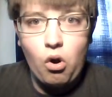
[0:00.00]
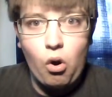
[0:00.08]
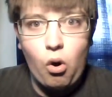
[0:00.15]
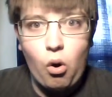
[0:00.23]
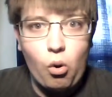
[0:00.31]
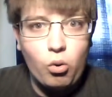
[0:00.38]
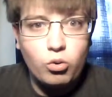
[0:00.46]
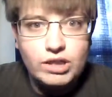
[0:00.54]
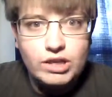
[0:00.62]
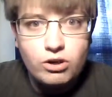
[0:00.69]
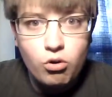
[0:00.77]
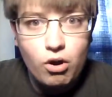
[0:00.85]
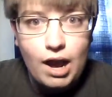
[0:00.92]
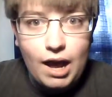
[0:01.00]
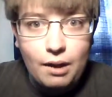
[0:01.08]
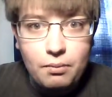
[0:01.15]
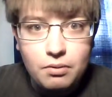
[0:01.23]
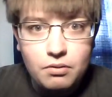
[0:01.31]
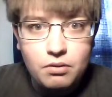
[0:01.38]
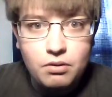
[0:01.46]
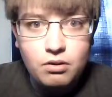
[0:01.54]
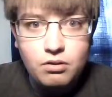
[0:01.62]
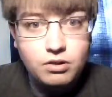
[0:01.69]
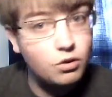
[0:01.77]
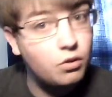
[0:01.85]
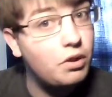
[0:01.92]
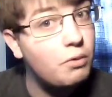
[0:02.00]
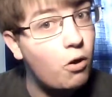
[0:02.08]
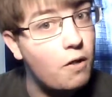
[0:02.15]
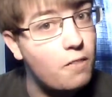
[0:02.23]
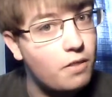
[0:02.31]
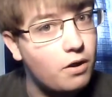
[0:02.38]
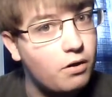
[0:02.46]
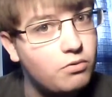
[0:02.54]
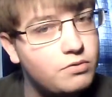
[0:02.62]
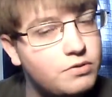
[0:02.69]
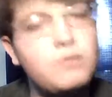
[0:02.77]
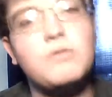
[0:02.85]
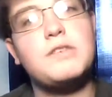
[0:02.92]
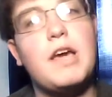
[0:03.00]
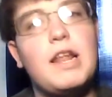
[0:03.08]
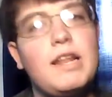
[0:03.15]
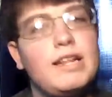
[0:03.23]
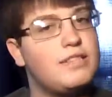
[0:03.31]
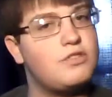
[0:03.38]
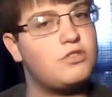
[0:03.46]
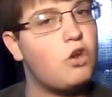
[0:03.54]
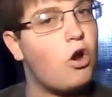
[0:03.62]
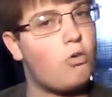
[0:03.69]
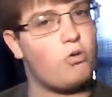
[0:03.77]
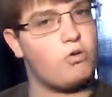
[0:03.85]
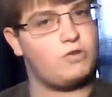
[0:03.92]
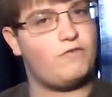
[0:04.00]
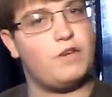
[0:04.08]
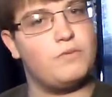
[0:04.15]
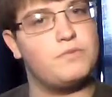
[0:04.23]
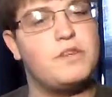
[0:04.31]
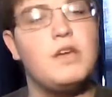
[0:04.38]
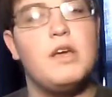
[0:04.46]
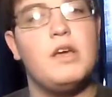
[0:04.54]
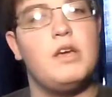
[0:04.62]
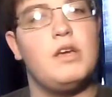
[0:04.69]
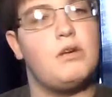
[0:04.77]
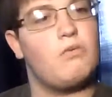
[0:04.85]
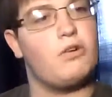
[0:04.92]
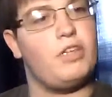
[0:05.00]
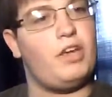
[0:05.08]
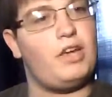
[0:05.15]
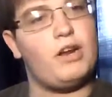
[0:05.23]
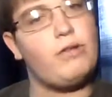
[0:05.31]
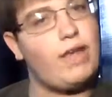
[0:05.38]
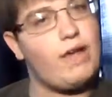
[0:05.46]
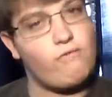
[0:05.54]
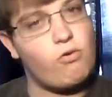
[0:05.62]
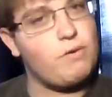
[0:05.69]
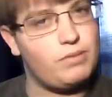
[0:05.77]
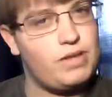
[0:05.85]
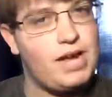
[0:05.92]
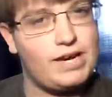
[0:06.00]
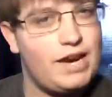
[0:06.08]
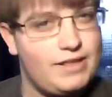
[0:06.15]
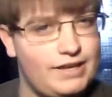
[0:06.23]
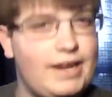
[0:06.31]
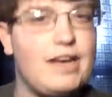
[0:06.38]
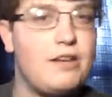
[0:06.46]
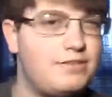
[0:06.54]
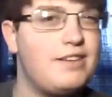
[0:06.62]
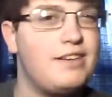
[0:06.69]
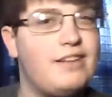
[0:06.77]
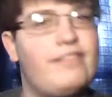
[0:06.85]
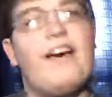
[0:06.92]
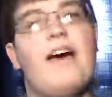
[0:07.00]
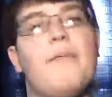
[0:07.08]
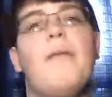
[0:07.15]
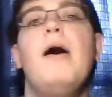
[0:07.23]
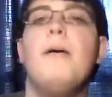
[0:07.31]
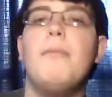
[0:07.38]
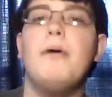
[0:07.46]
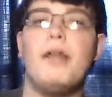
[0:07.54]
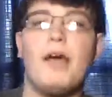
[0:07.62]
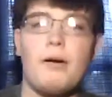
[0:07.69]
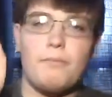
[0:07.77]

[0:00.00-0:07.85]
Holy crap. There's only one, though, so it's kind of like the Star Wars films, where you can only have one black guy in the galaxy at a time. But,